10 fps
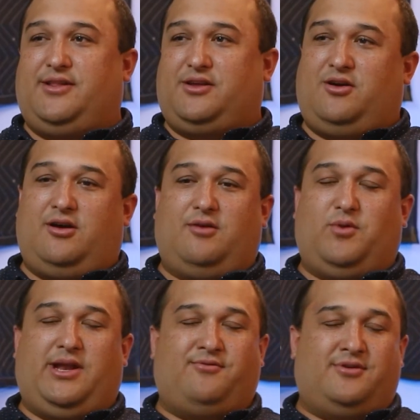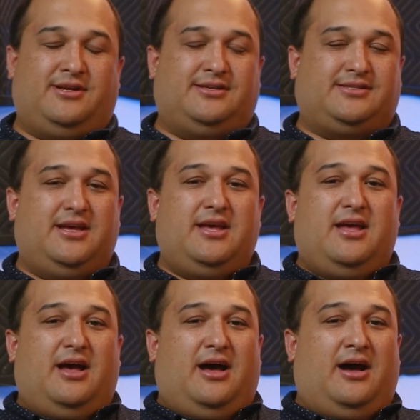in the car, whatever it is.
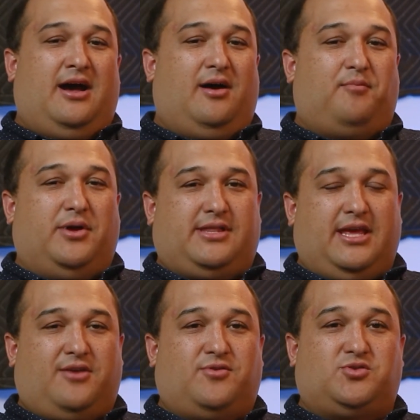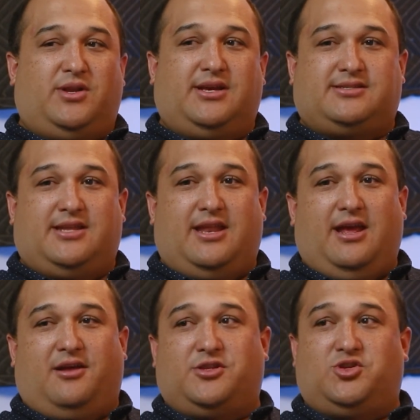Uh, but thank you for joining us
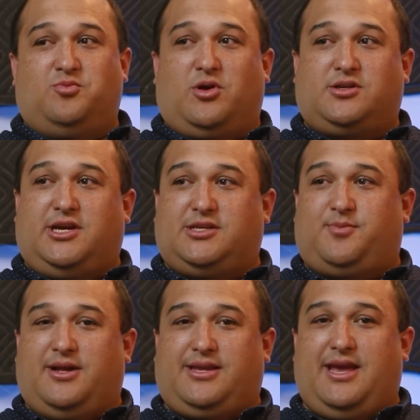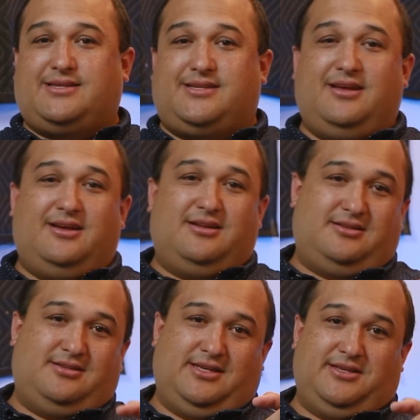today on the Two Mortgage Guys podcast.
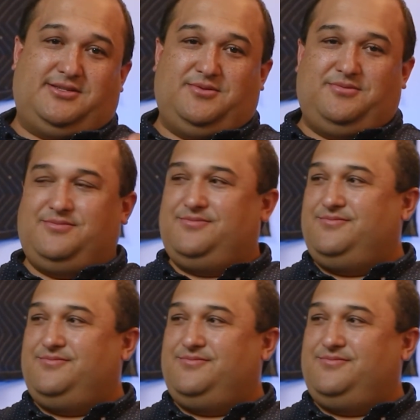See you soon.